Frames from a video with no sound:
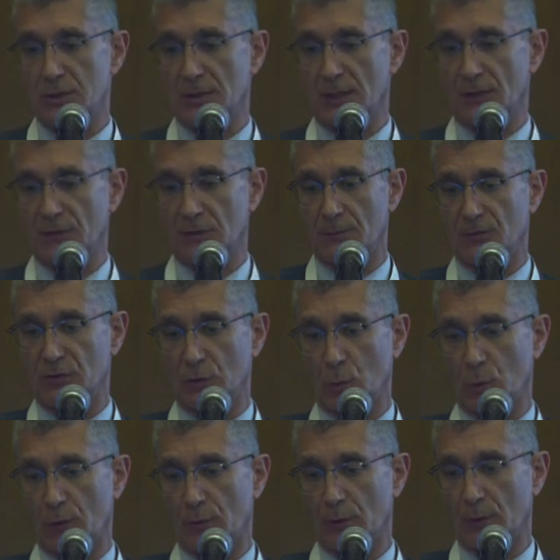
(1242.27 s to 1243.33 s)
That seems to
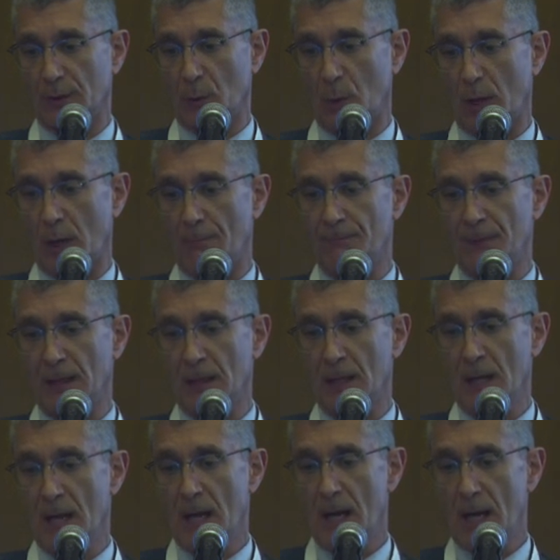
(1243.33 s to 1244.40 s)
work really well.
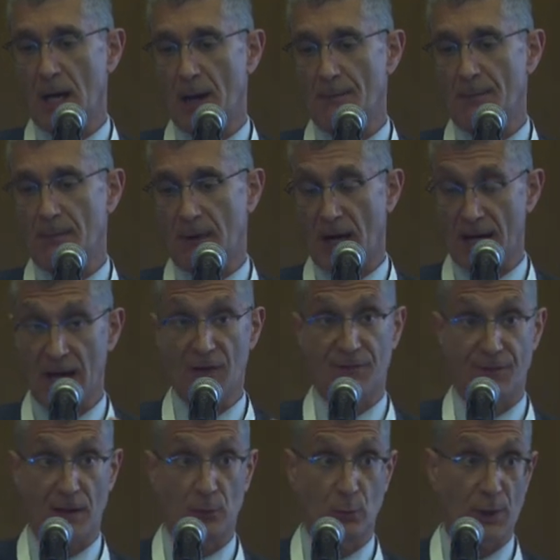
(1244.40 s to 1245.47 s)
I have
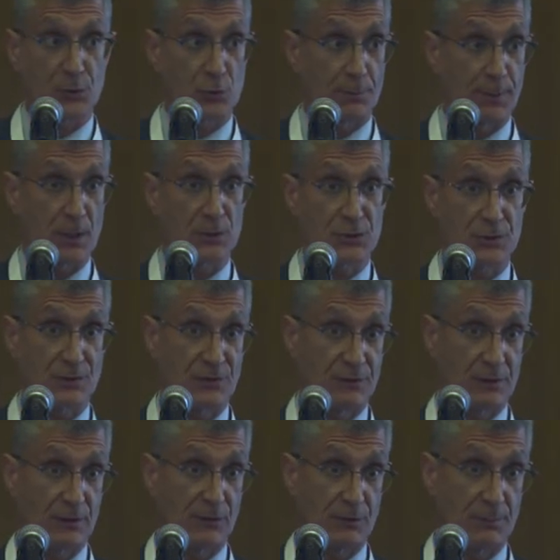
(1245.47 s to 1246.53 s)
found retropulsion
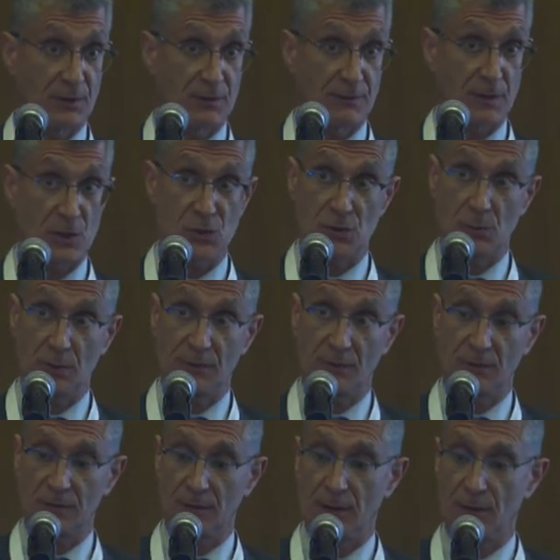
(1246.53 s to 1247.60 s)
still is a bit of an issue with
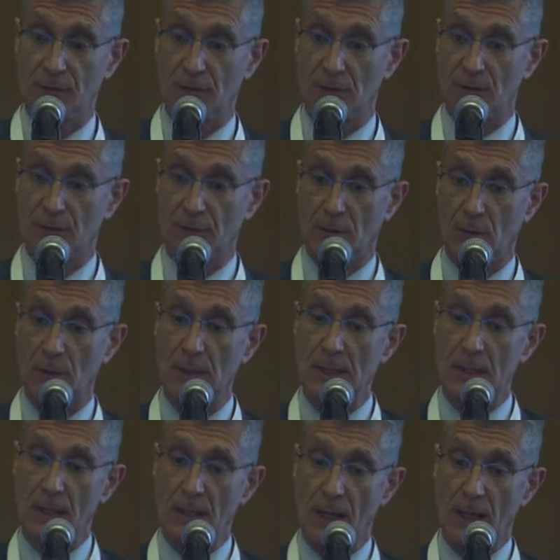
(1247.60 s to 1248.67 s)
this laser, and so
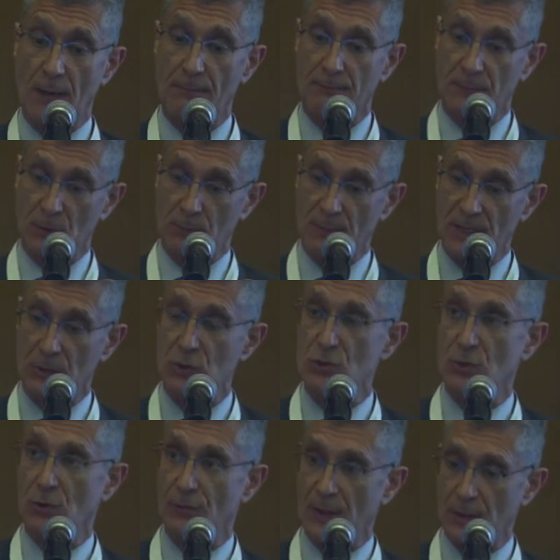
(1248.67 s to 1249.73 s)
making
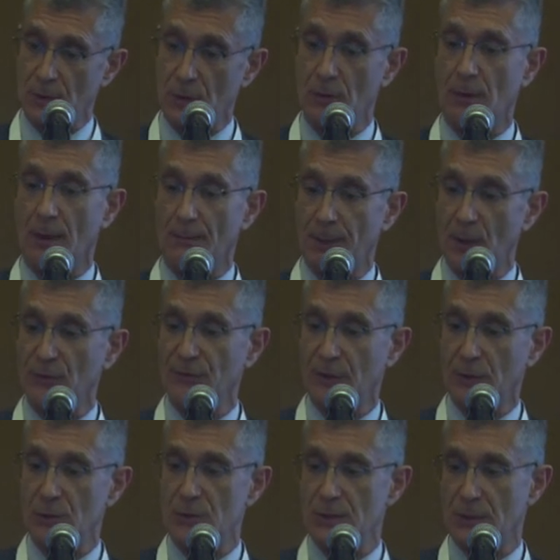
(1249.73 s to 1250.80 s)
sure that your pulse
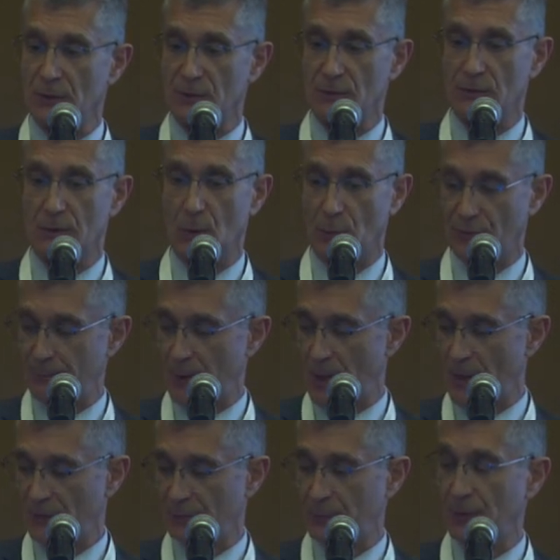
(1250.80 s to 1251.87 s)
energy is as low as
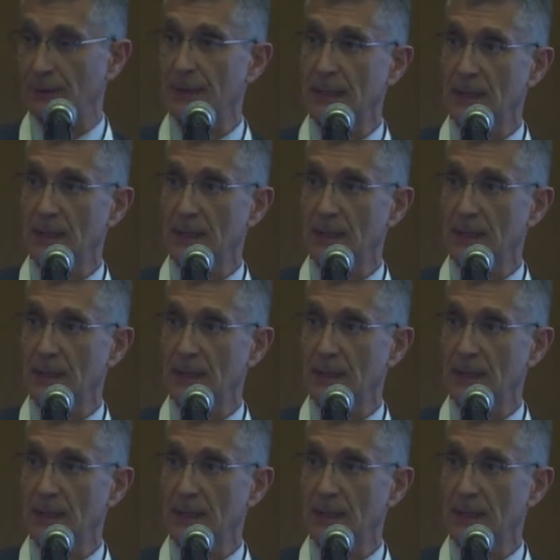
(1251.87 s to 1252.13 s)
possible